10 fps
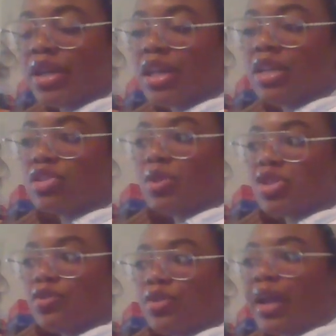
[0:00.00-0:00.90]
getting so
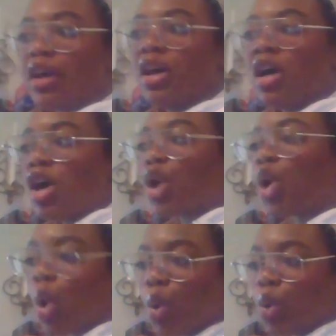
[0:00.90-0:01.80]
much of like a
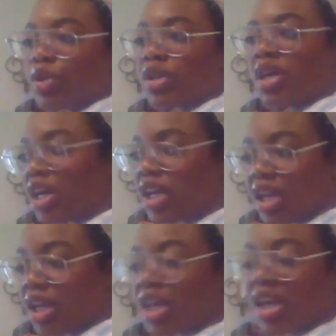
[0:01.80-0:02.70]
cold,
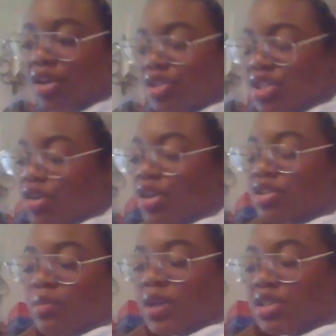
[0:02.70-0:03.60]
cutting energy on it
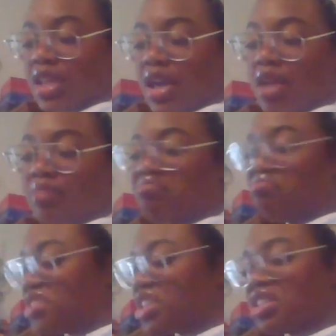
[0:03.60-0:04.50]
so much. It's like,
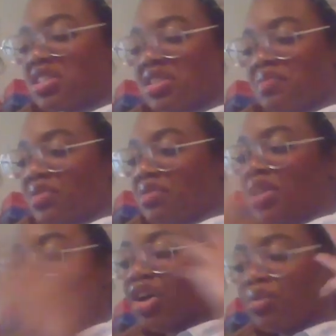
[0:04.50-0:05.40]
I'm just,
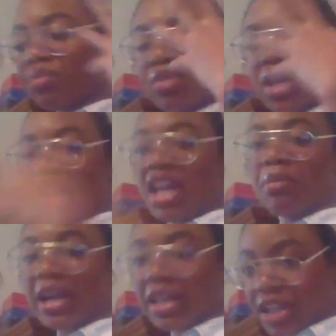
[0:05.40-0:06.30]
gaining
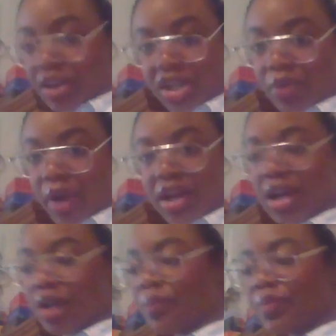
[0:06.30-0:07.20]
my clarity right
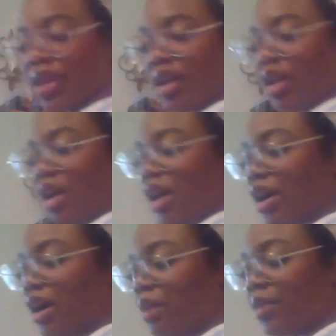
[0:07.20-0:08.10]
now.
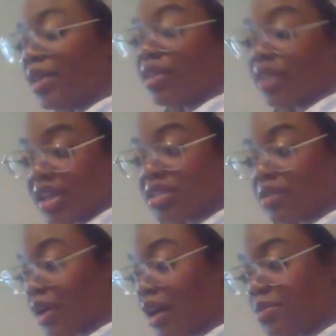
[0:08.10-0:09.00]
And then the Ace
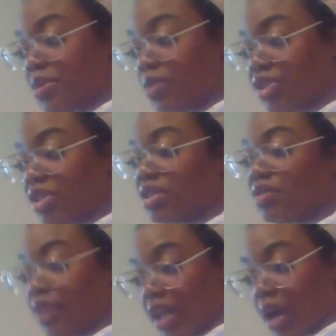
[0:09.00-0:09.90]
of Cups, which is
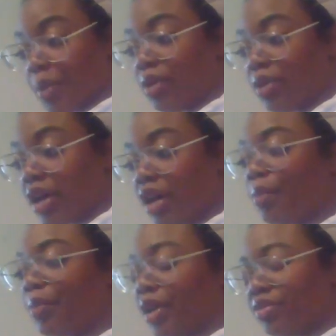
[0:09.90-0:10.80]
filling up her own cup,
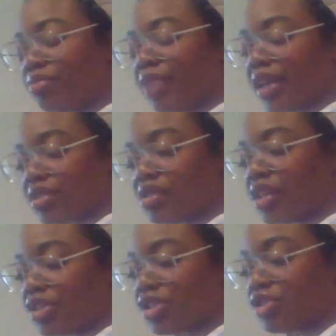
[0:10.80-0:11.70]
but
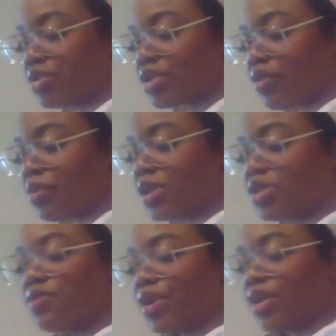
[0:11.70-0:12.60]
that just shows
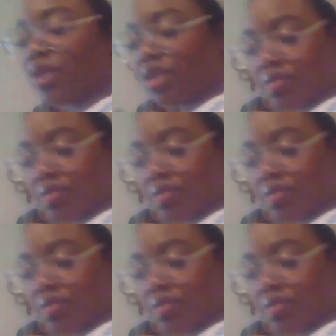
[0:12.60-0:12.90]
confirmation for her,